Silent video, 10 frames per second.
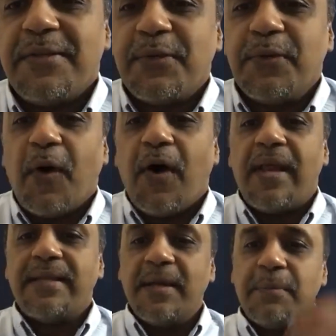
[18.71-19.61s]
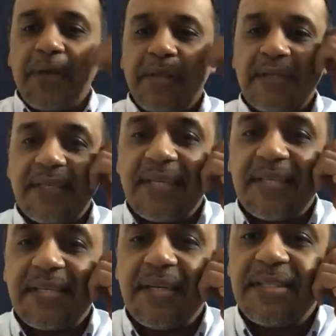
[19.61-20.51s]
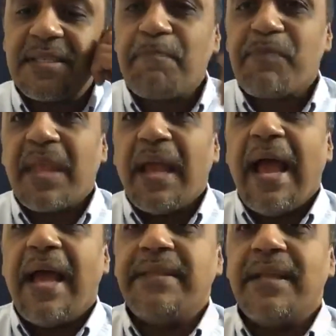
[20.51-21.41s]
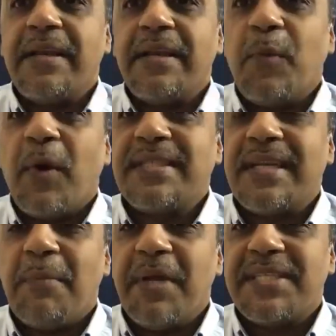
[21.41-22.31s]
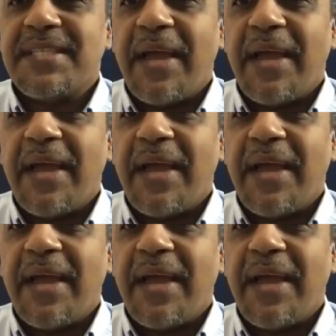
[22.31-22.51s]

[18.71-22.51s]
to all our dear brothers and sisters and the little ones in our midst.